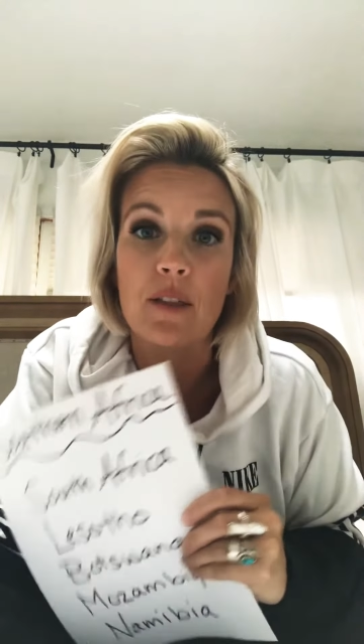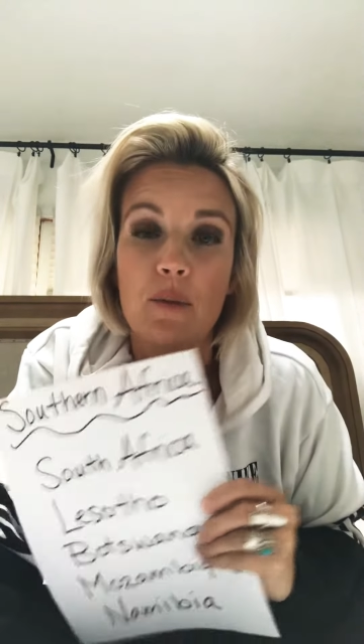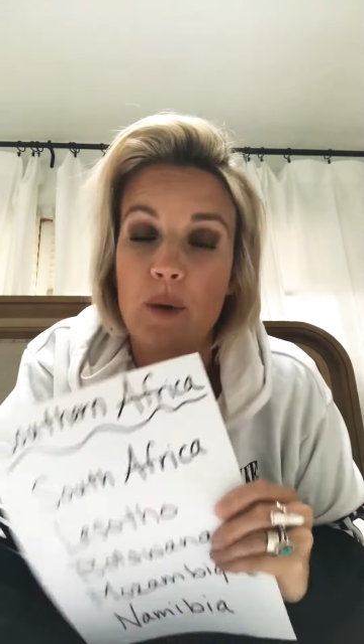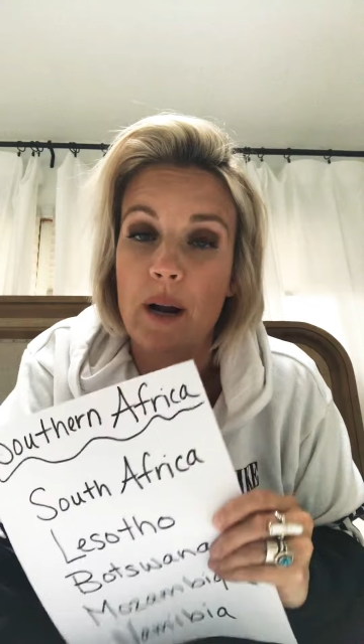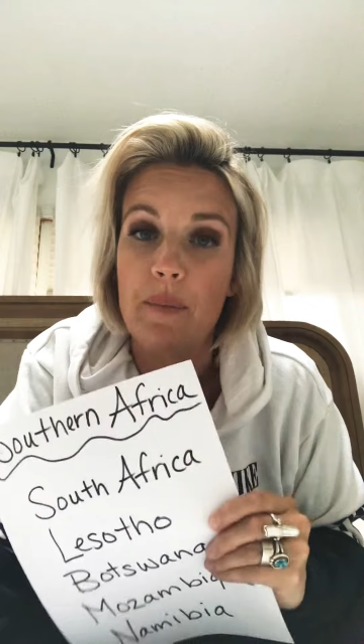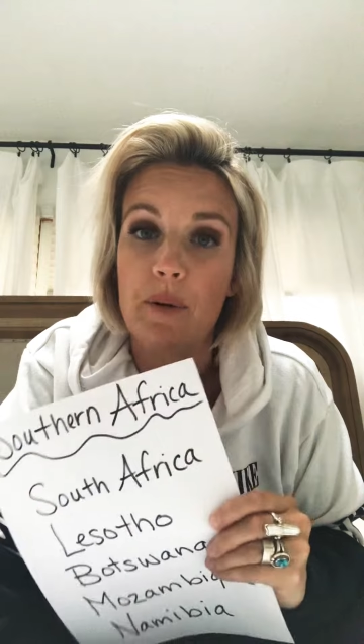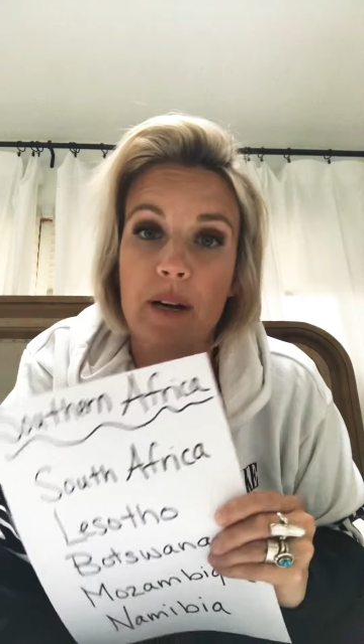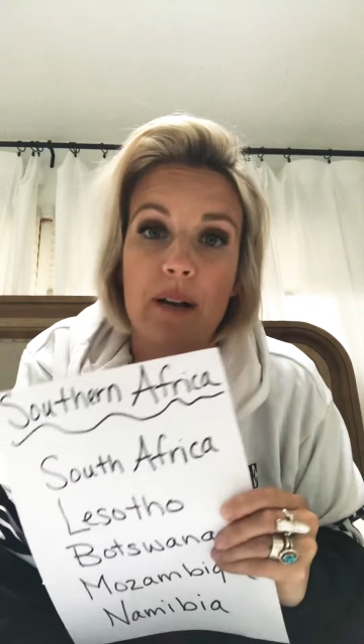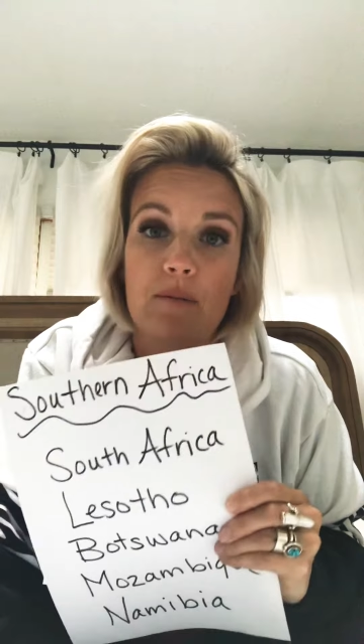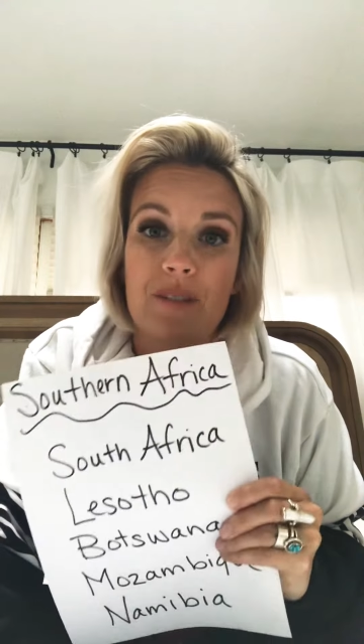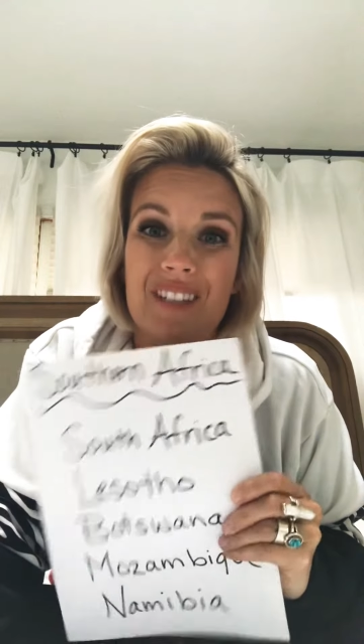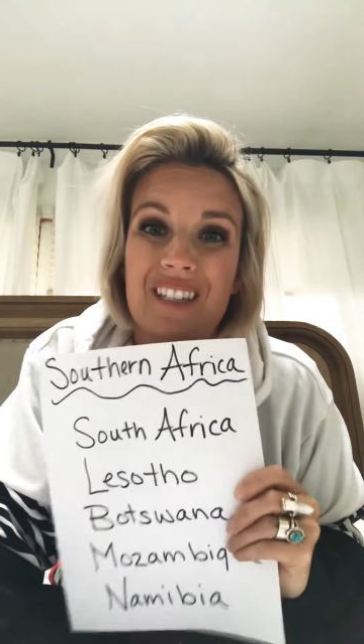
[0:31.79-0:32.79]
the right
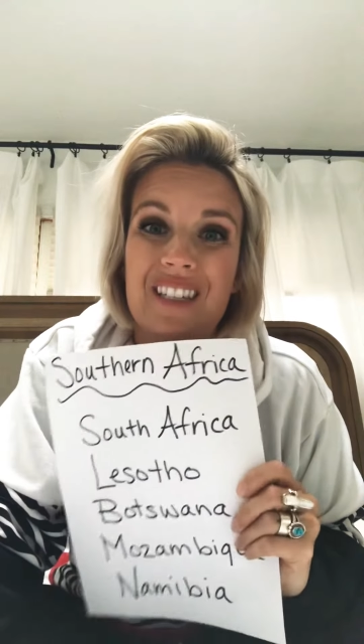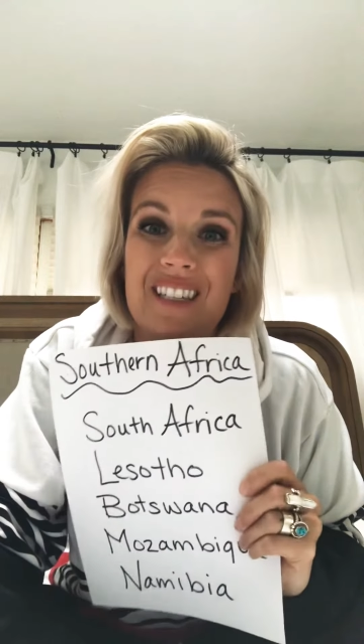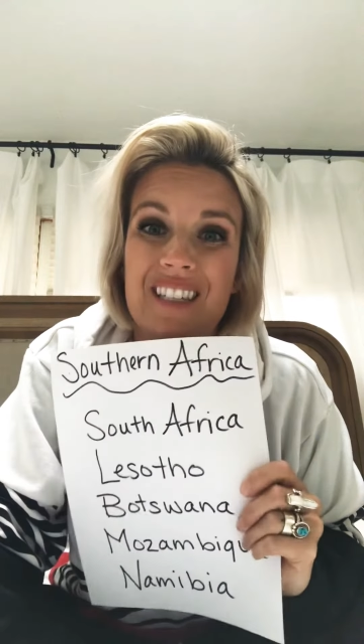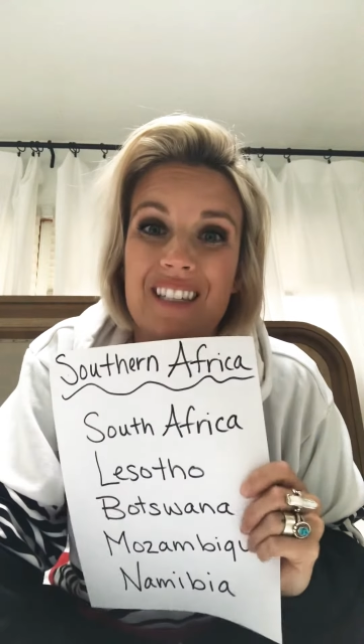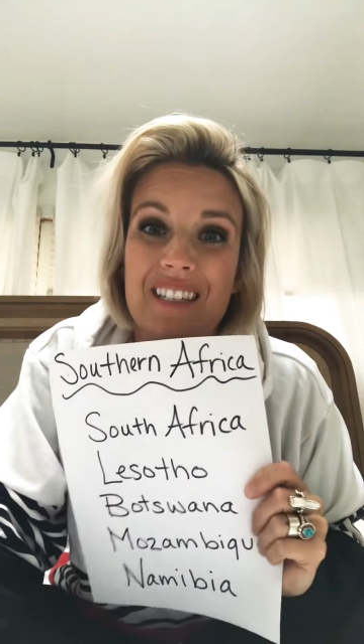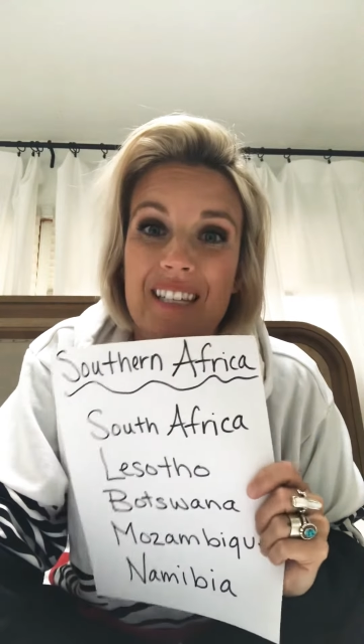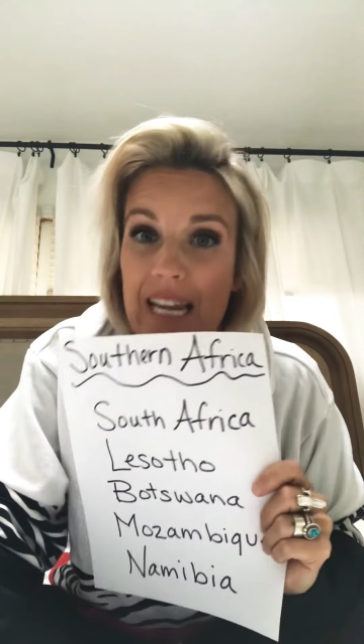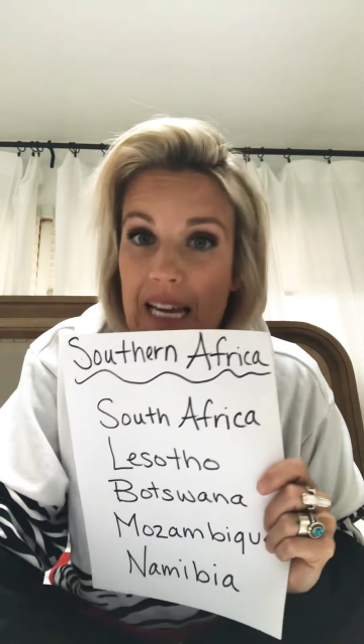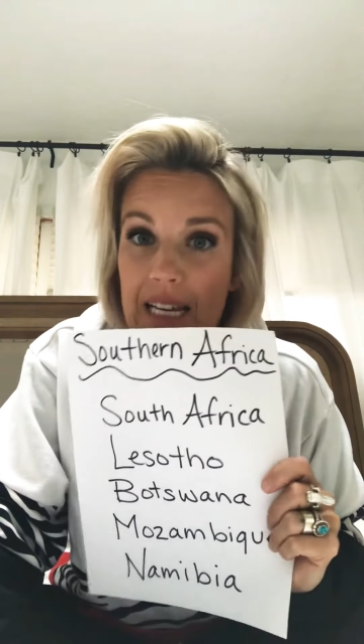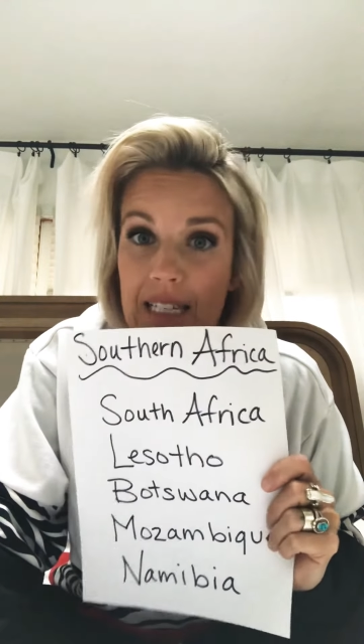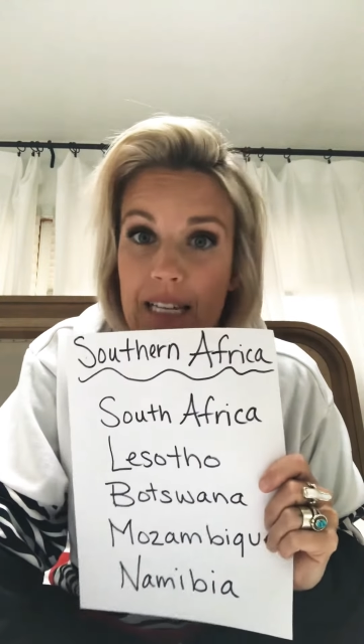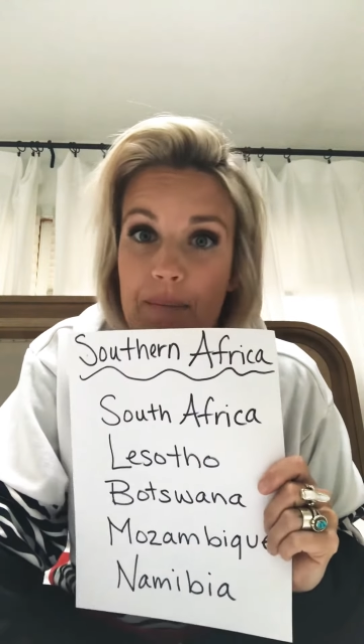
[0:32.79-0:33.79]
pronouncing,
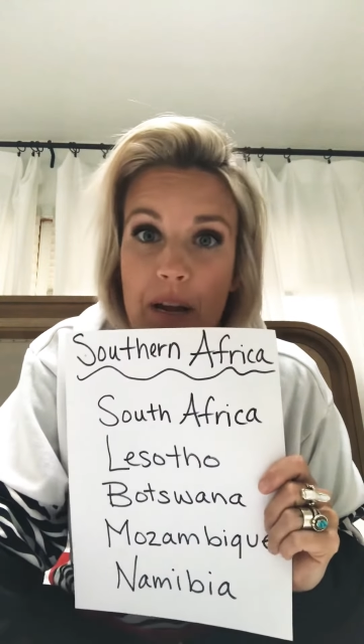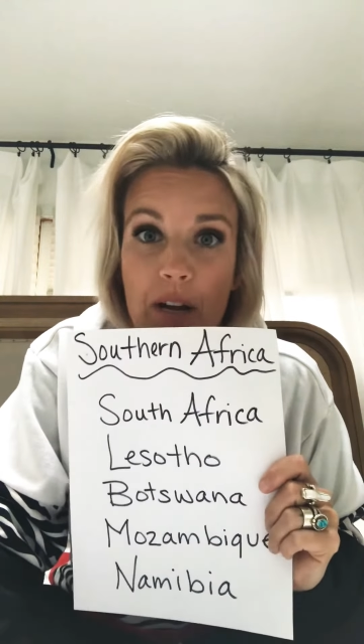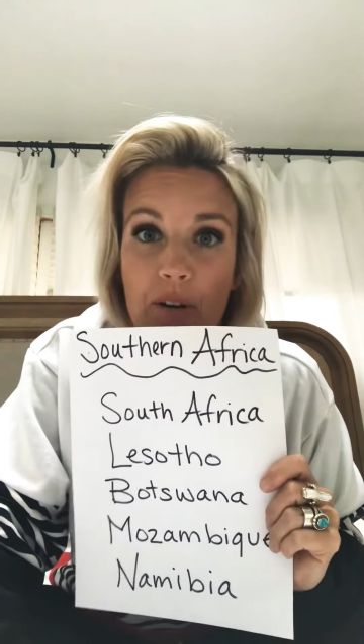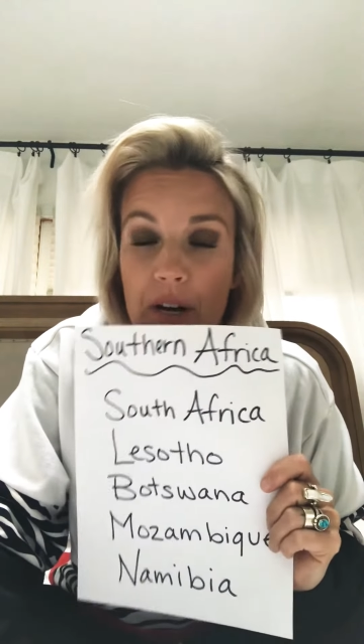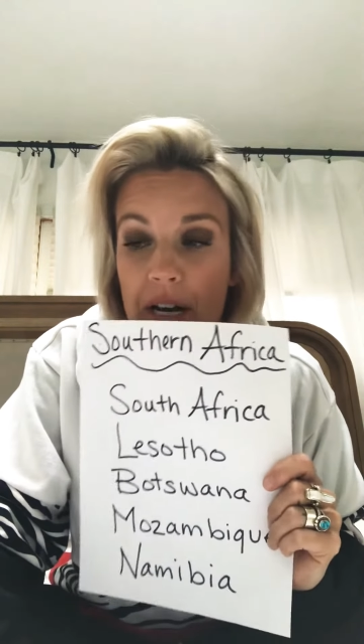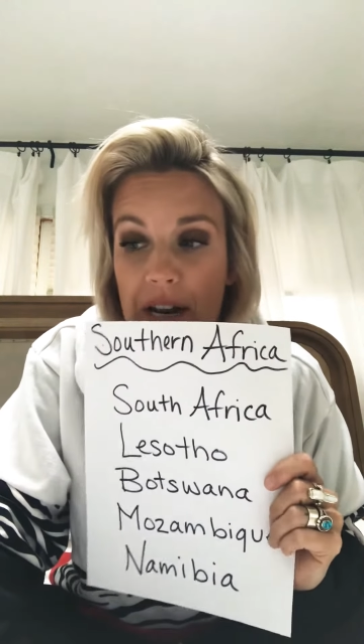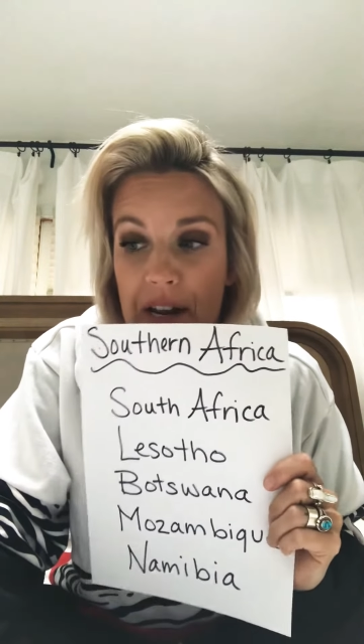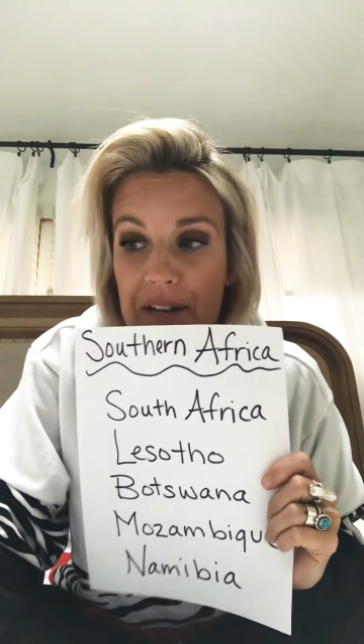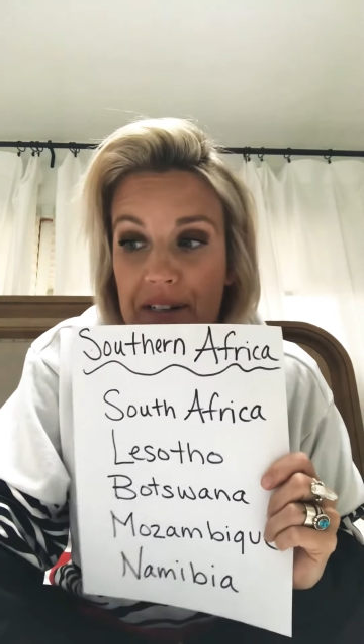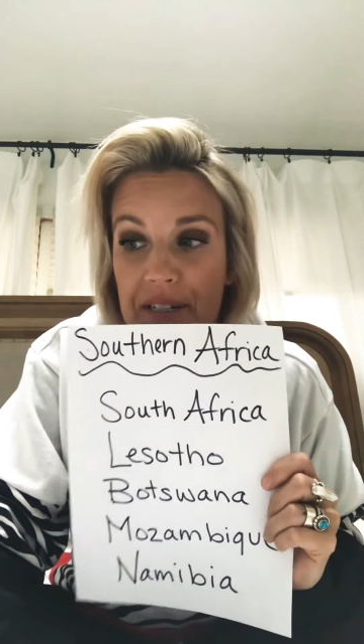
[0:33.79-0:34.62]
because I'm not great at it.